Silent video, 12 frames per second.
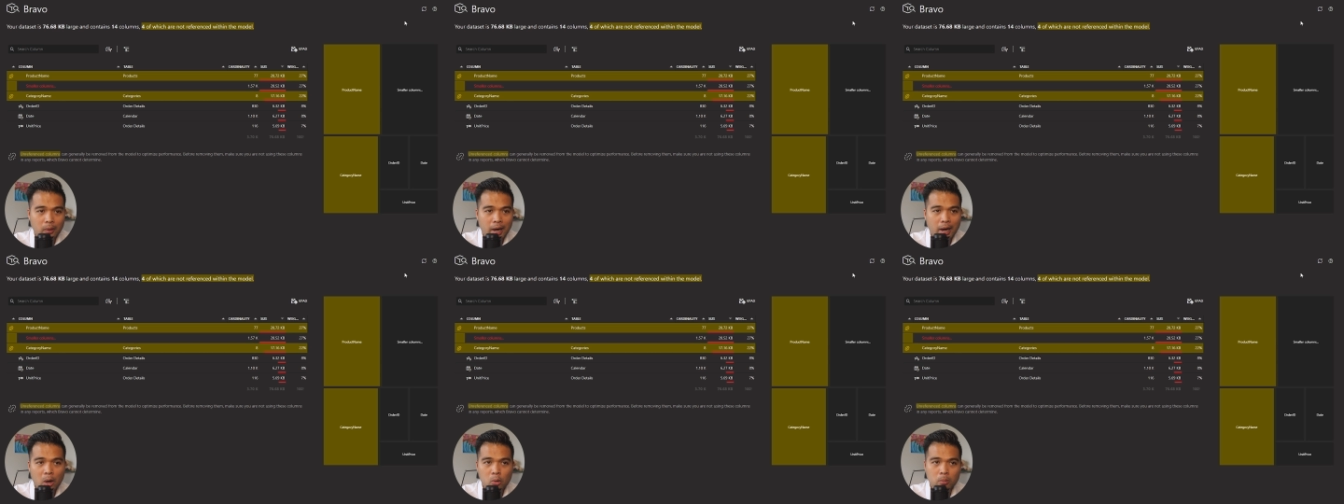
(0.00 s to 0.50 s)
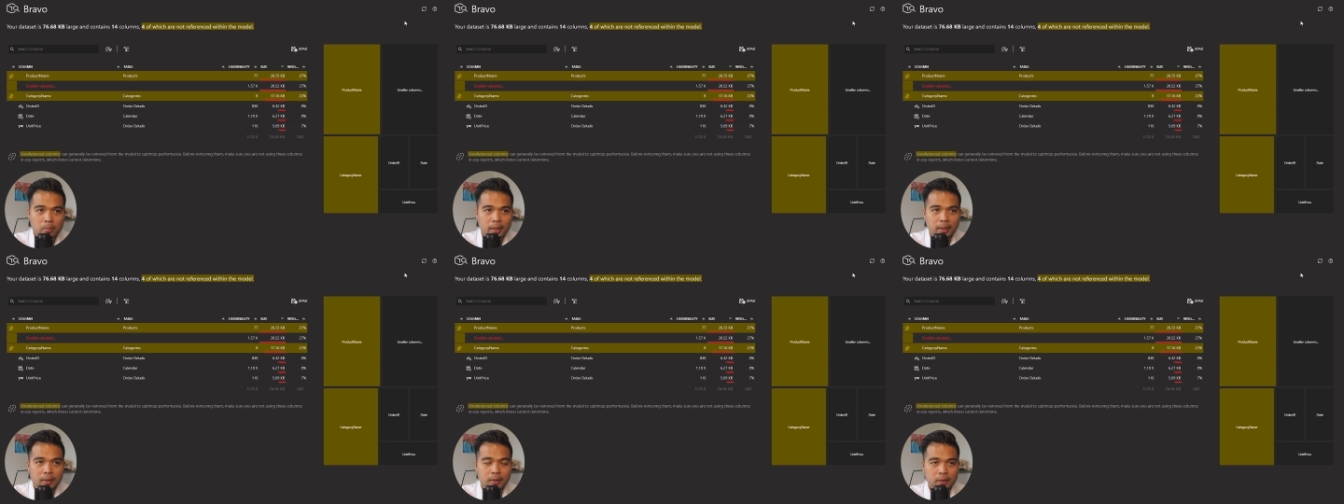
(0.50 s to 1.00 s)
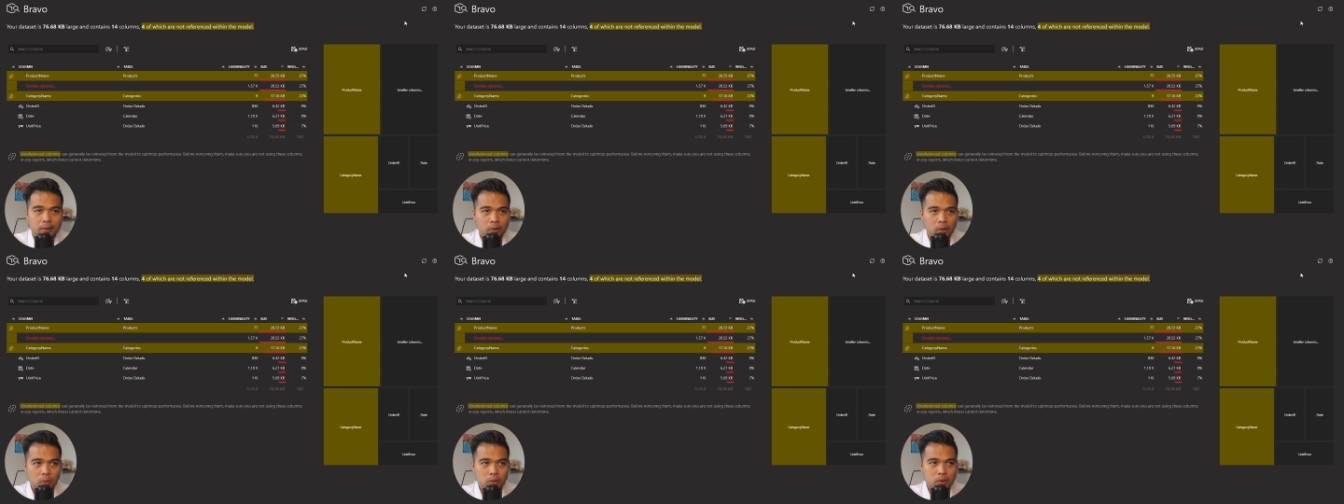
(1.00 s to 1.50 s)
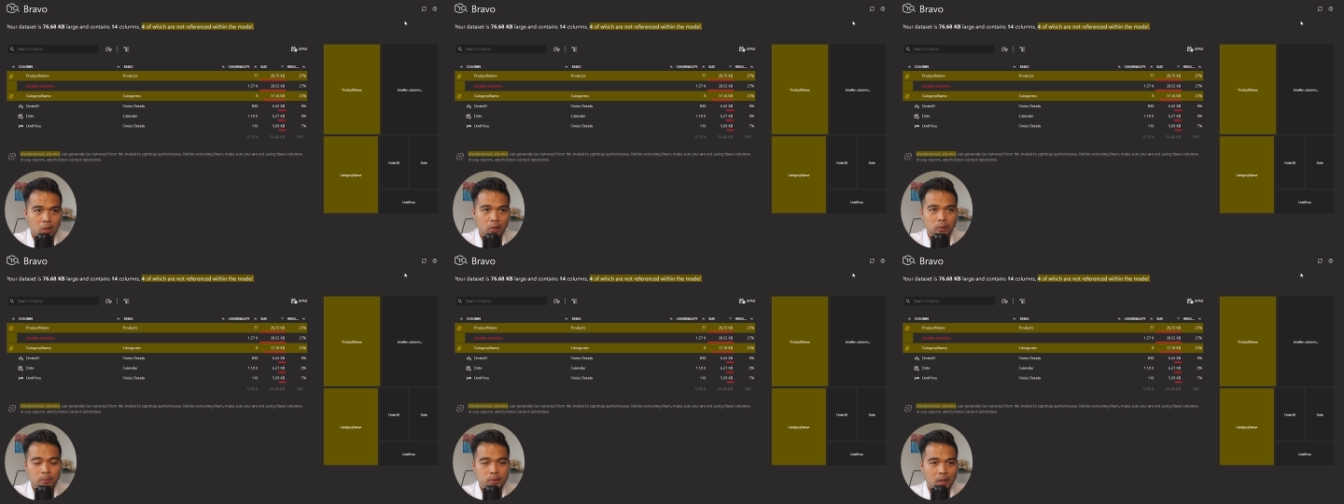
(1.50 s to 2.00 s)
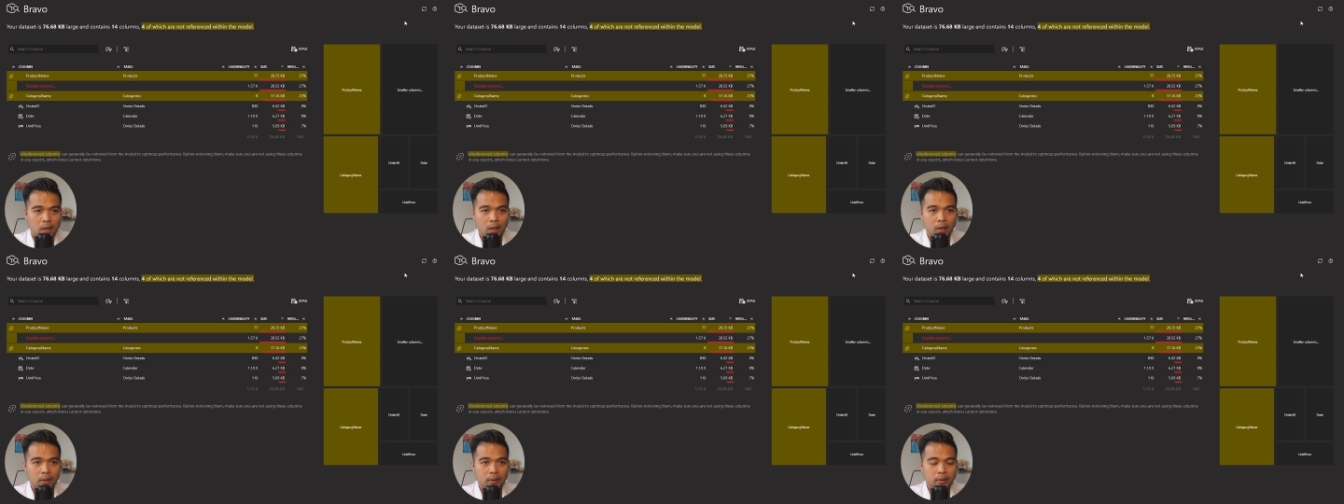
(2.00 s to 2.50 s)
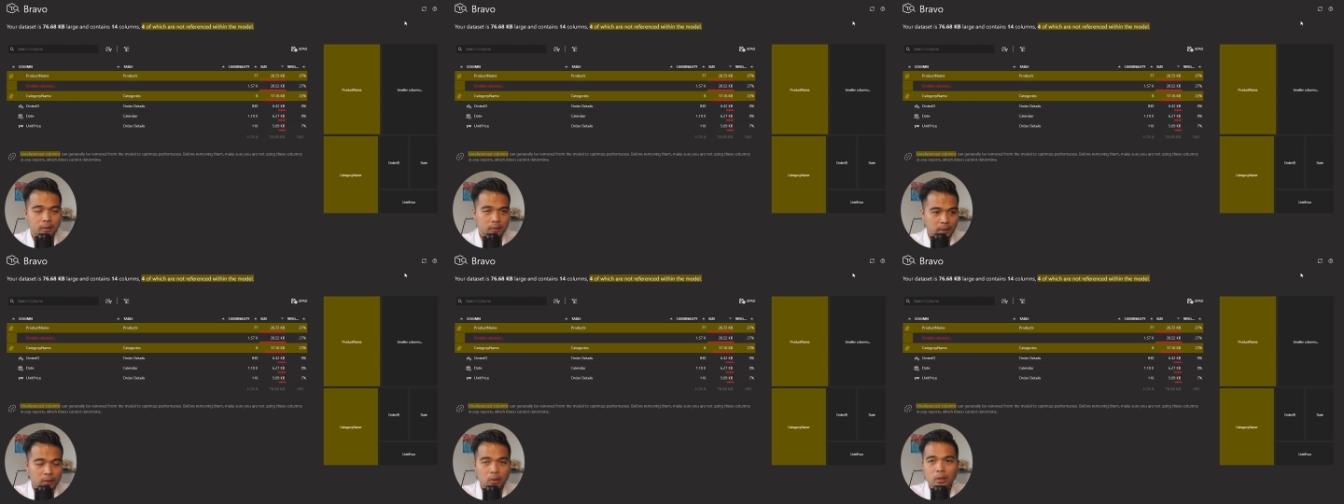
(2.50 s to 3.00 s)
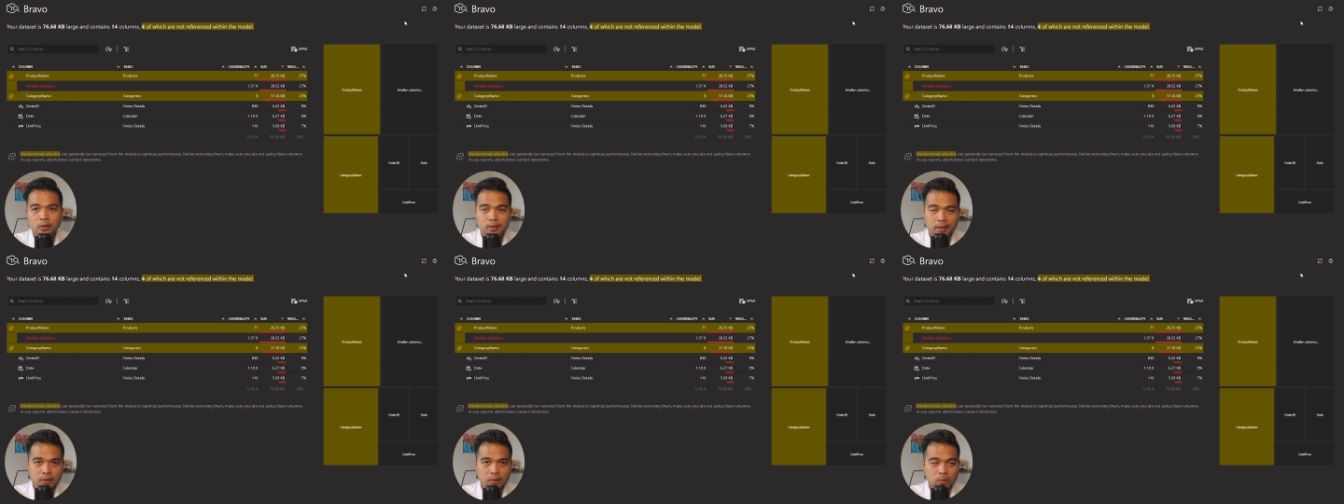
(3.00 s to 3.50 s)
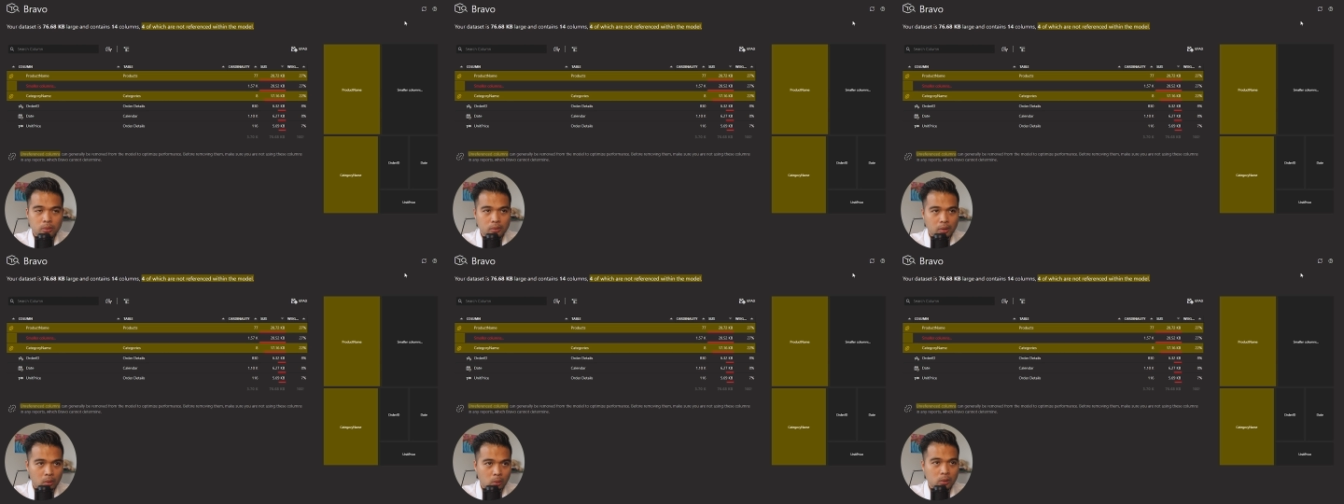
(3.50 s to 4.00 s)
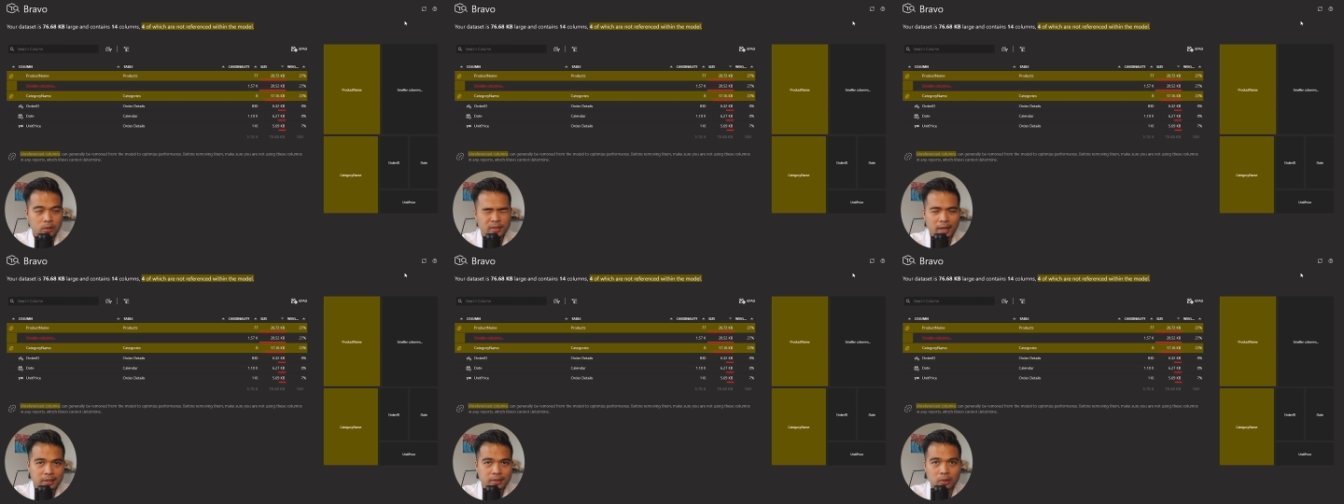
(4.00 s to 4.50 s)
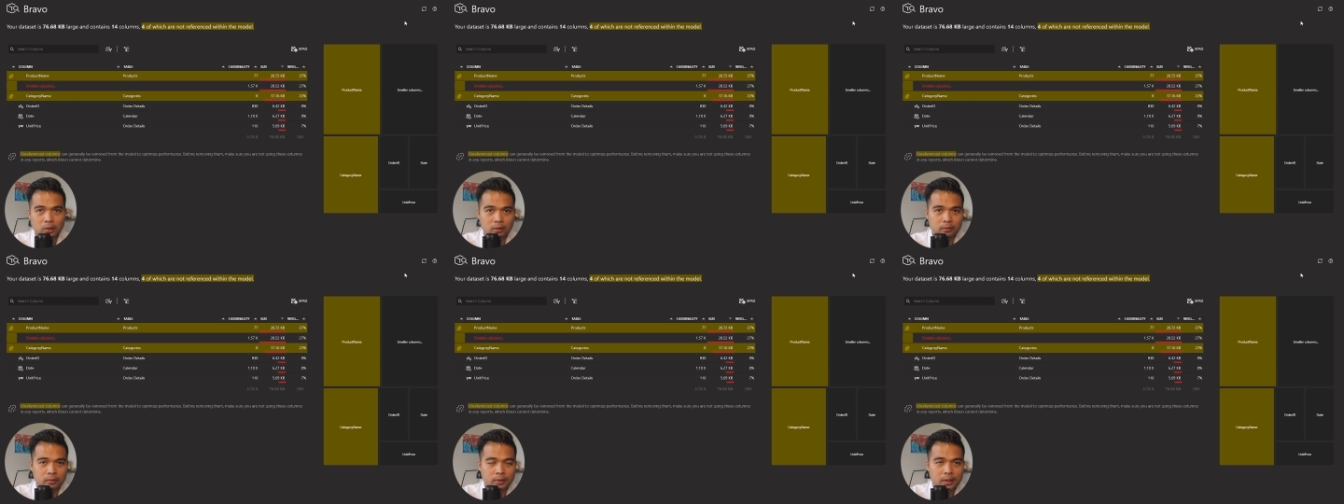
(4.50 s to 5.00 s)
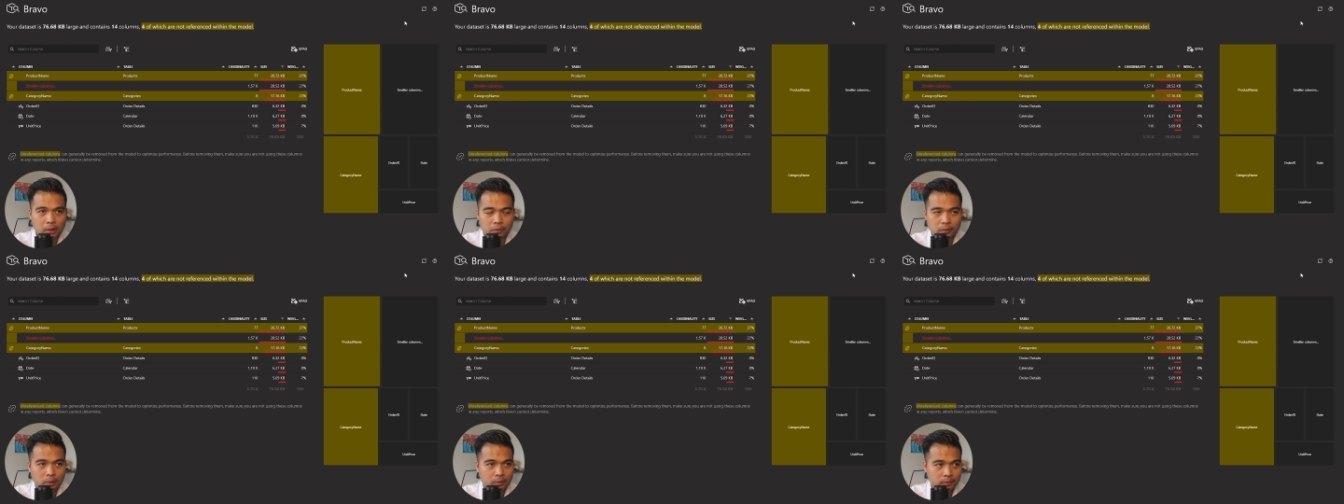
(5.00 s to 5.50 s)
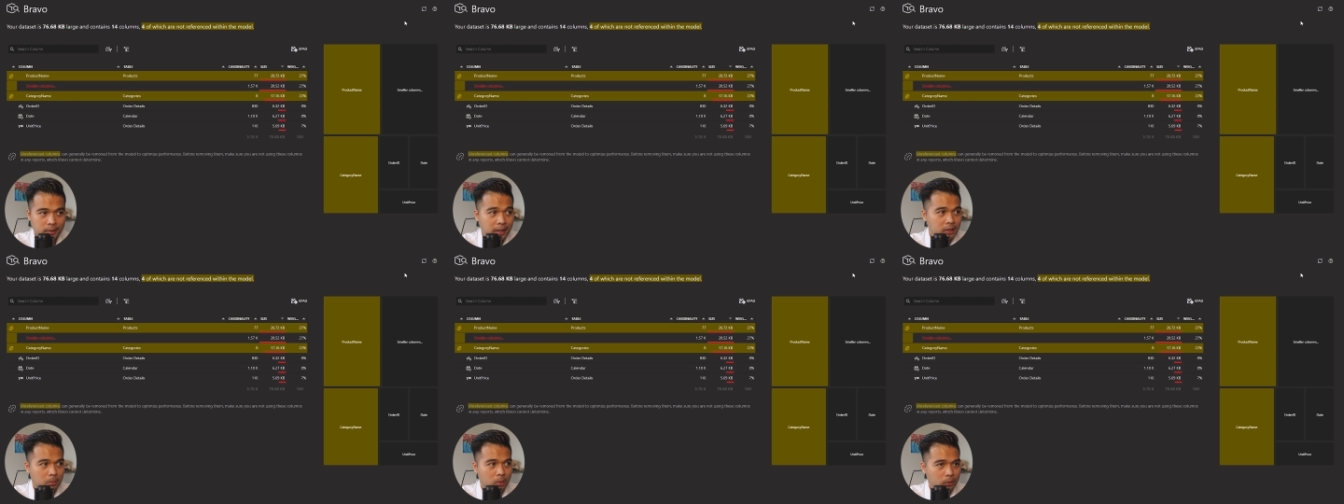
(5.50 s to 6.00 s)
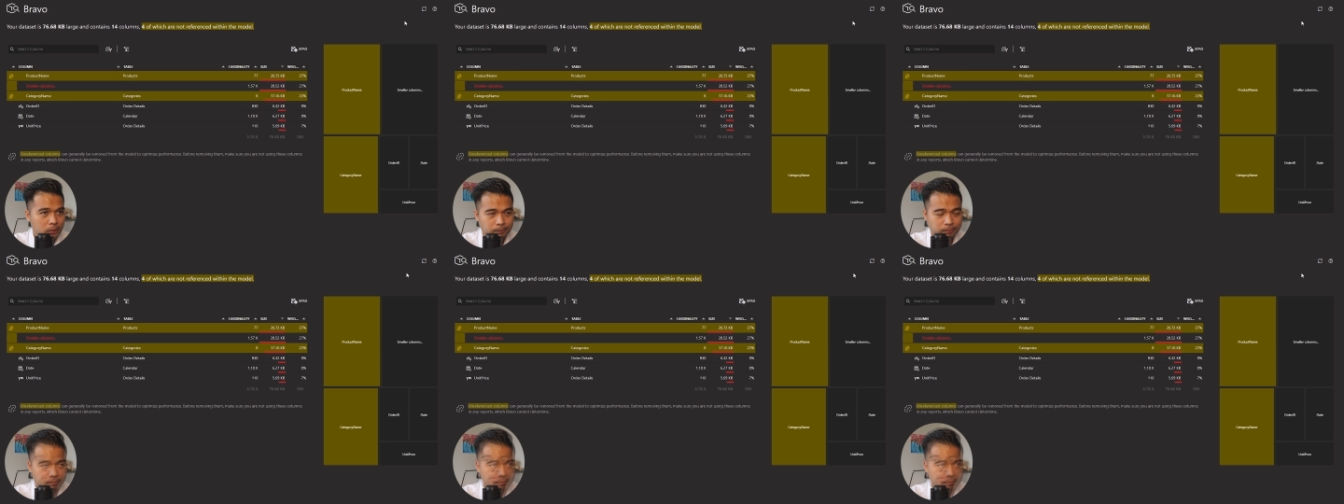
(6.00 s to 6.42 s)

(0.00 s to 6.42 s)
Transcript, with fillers: how big those columns are in context to the whole size of of your data model.